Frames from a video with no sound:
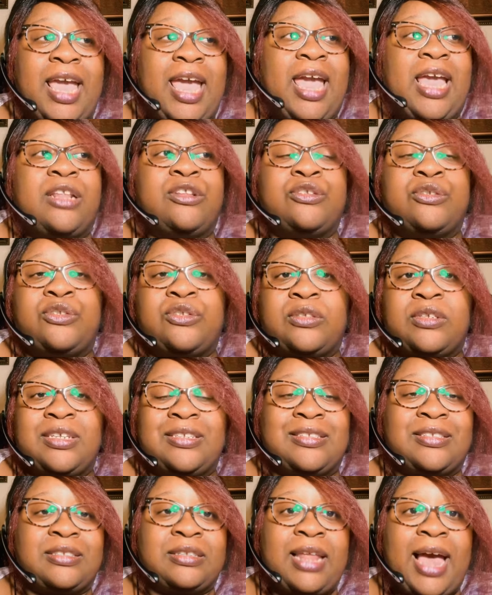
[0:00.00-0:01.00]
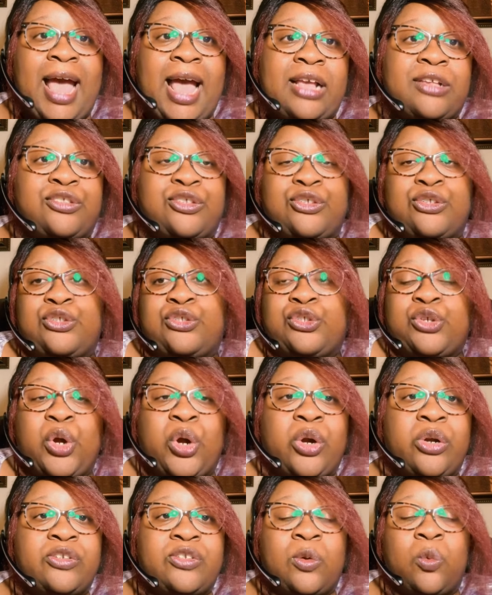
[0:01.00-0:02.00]
and slacks and
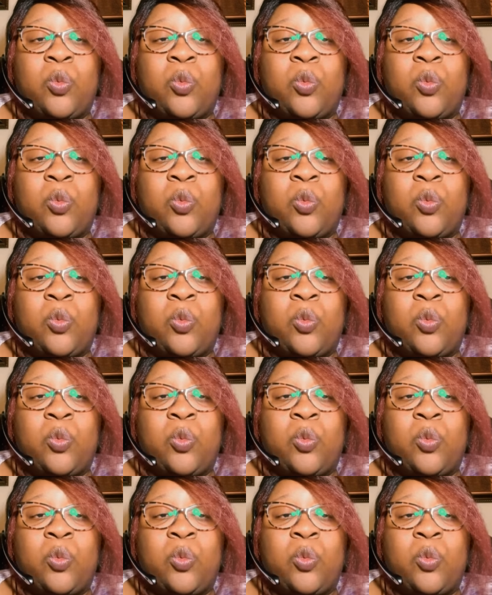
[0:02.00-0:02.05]
skirts